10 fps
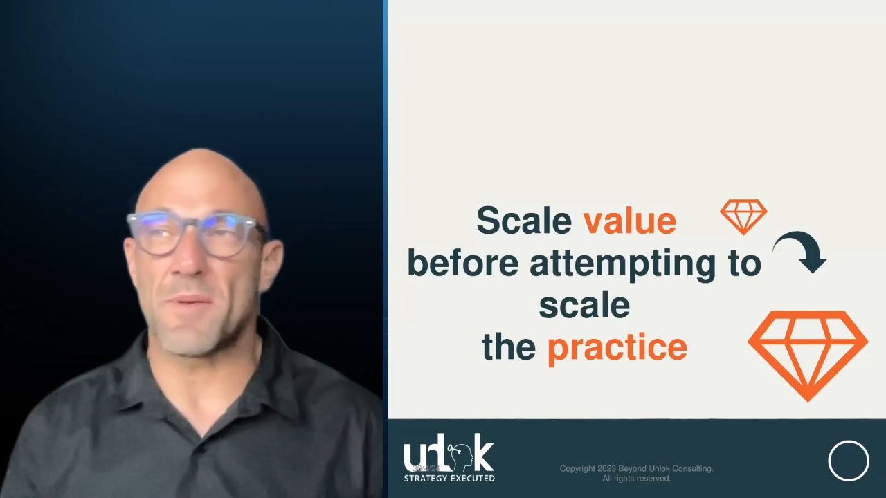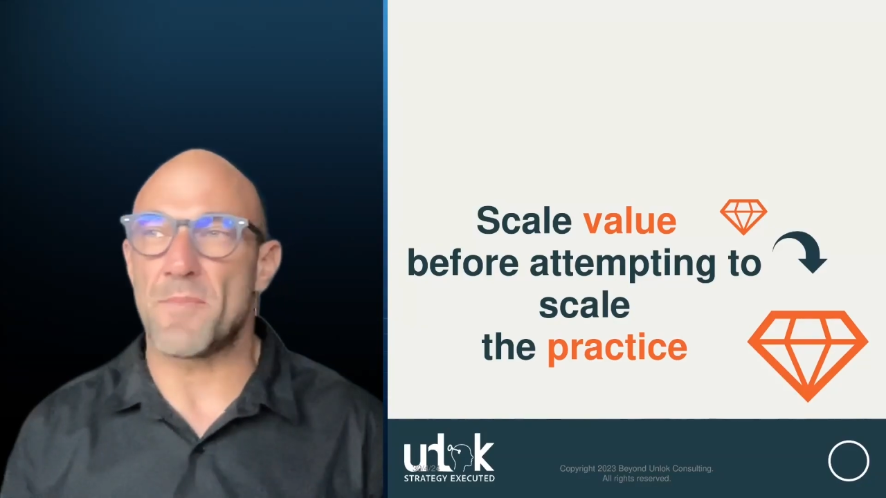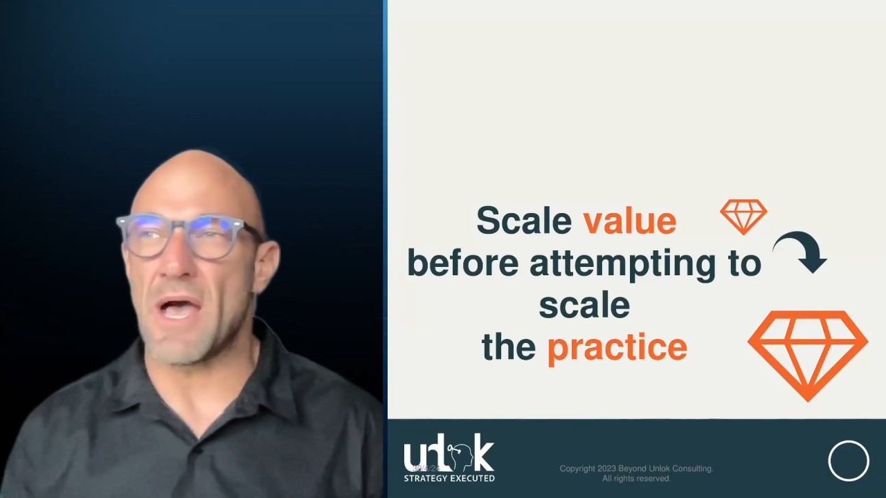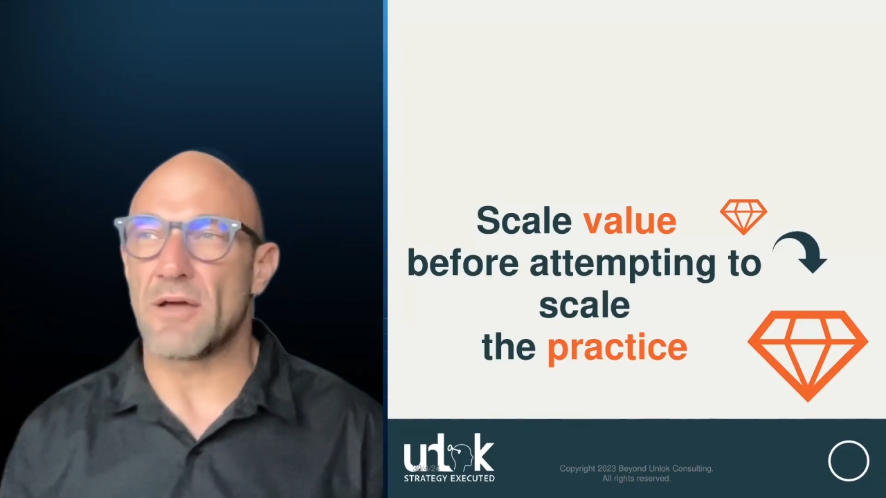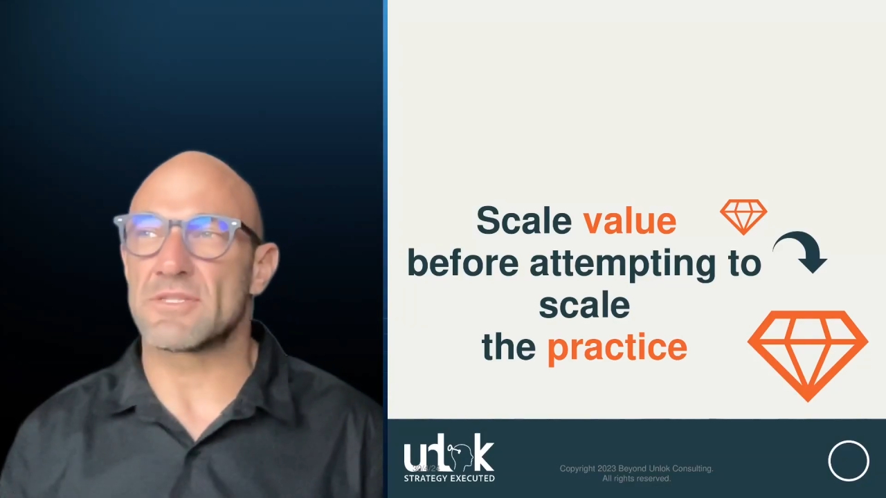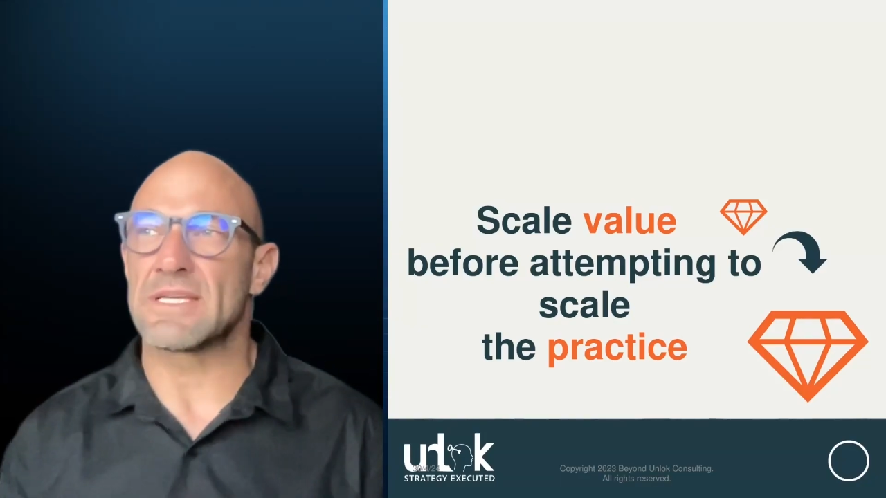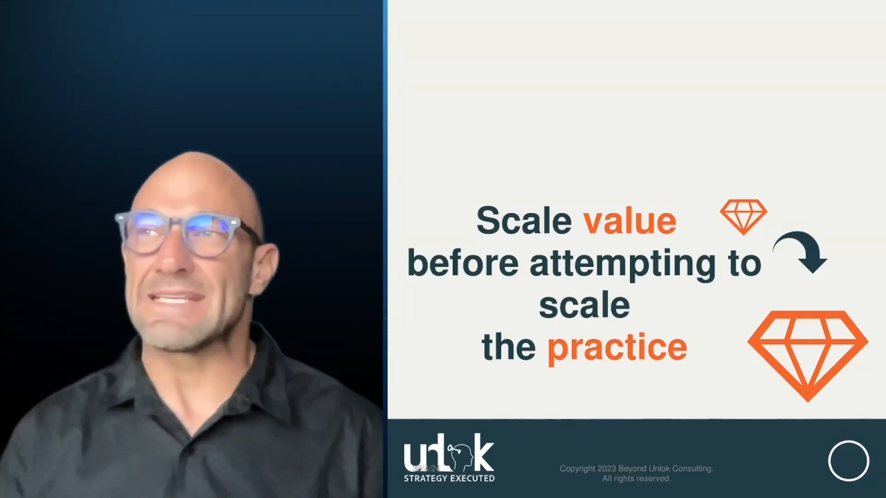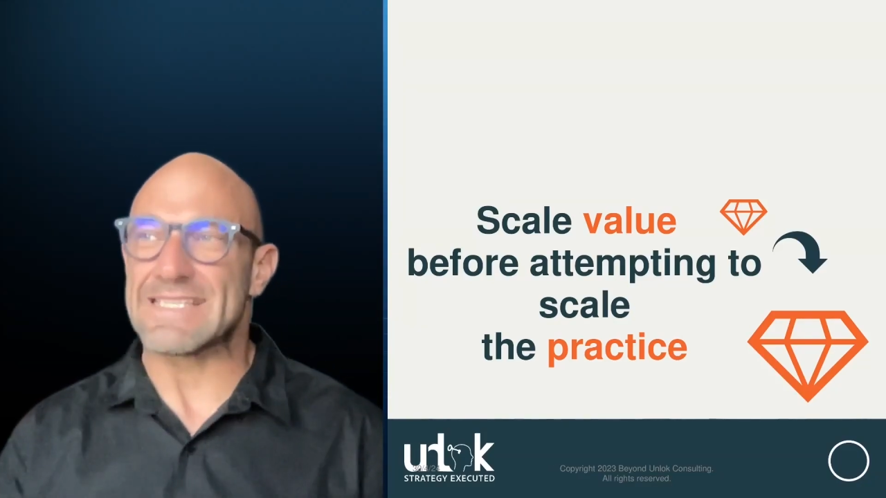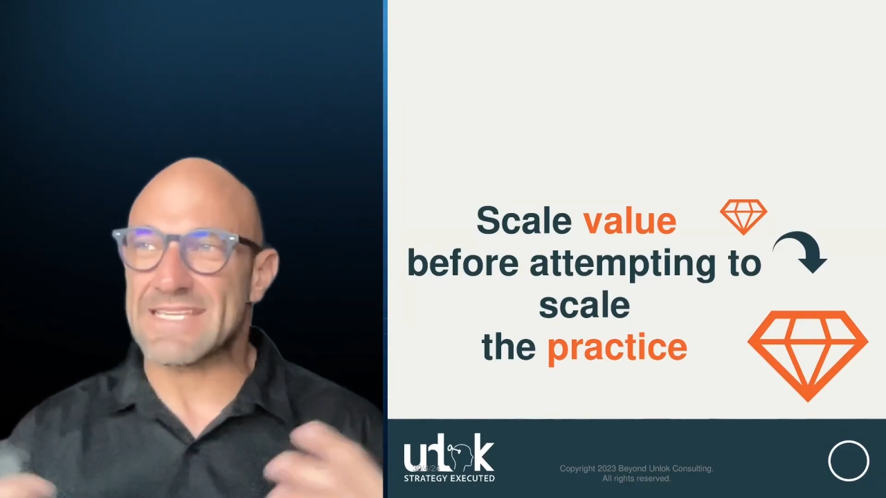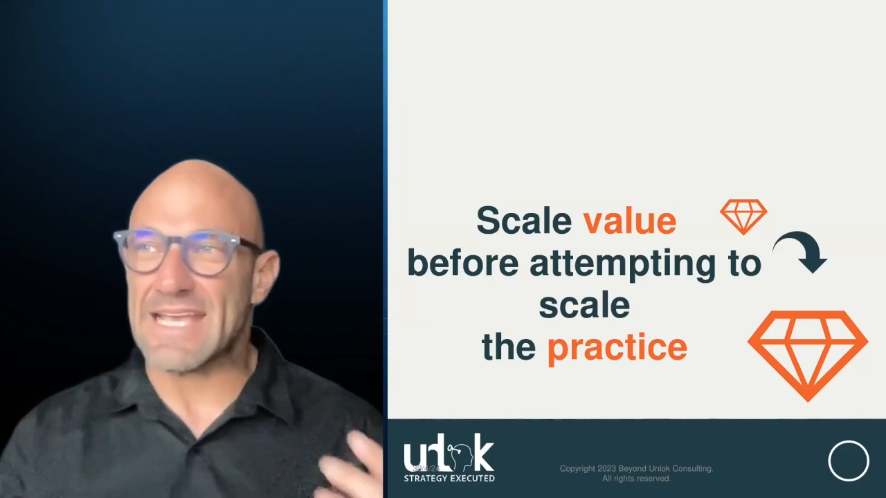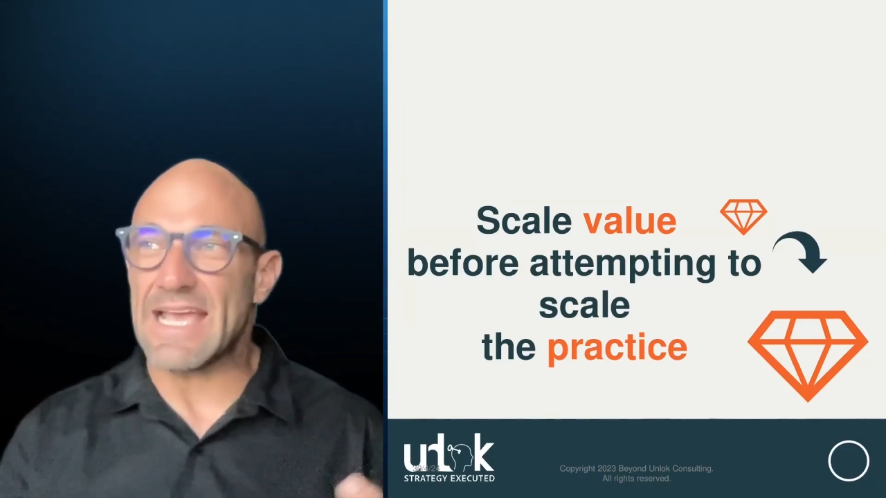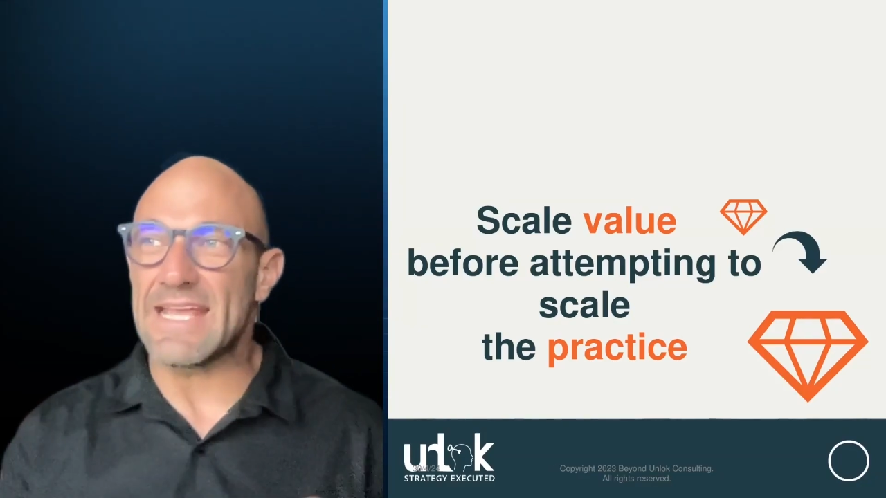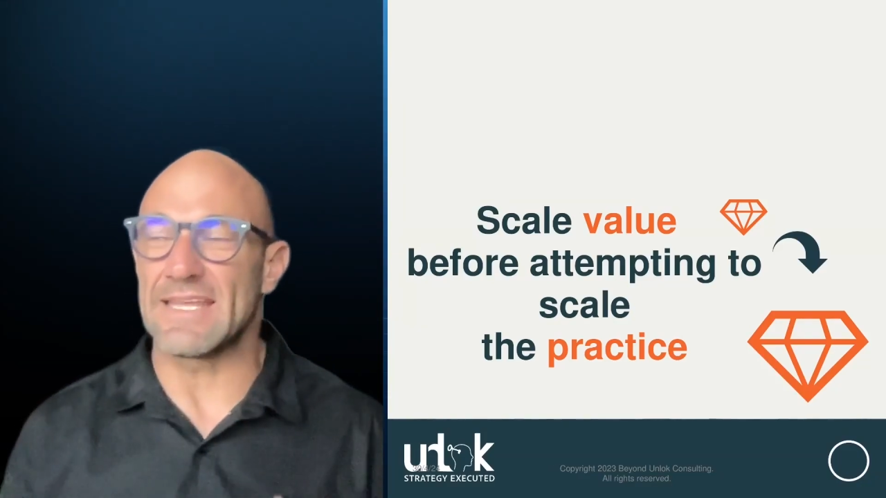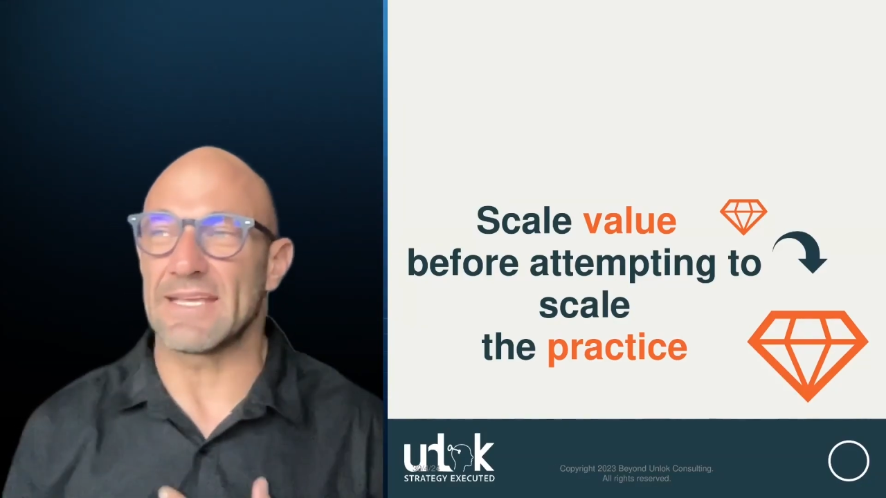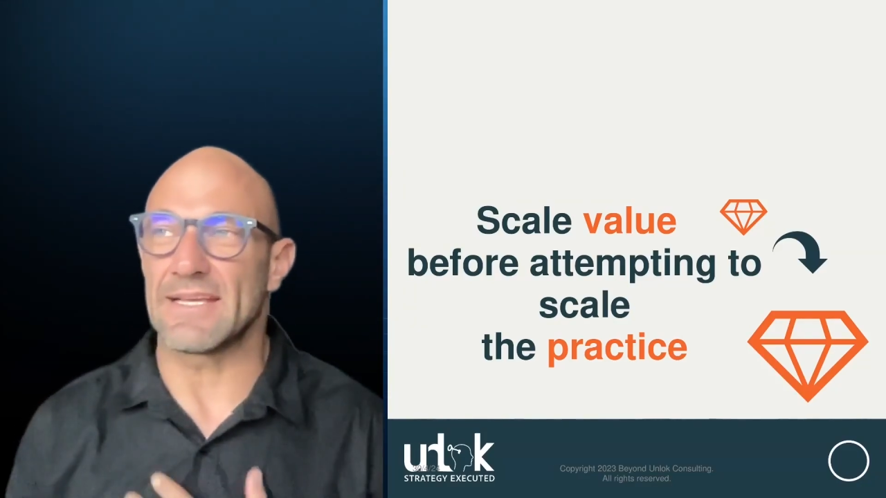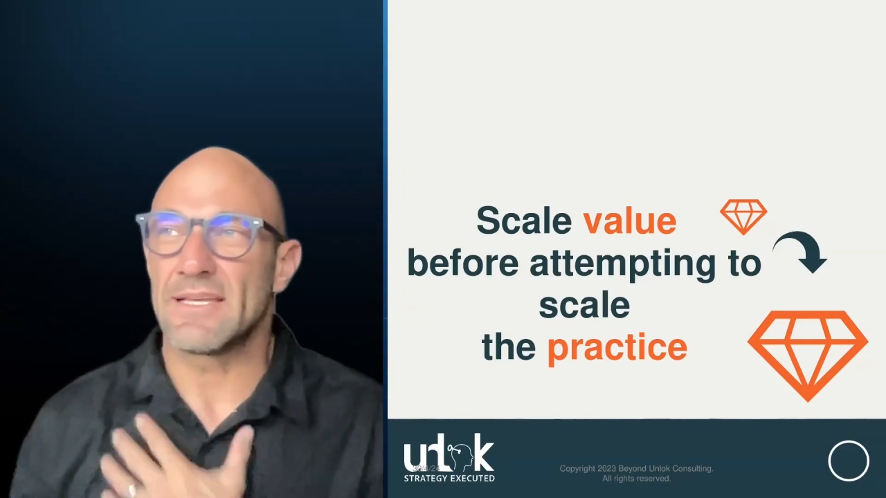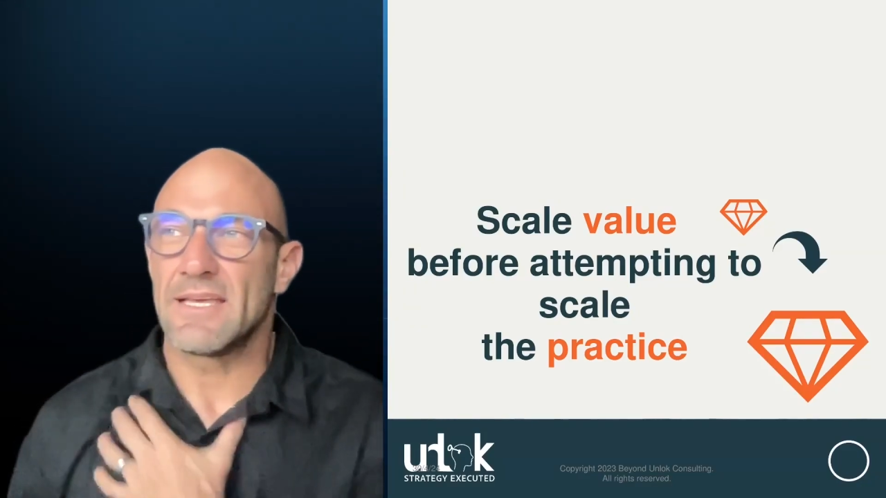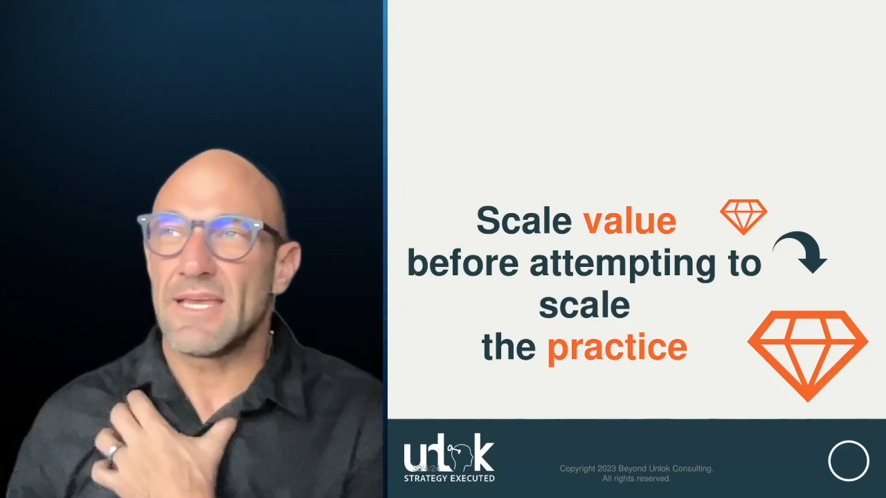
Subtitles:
about scaling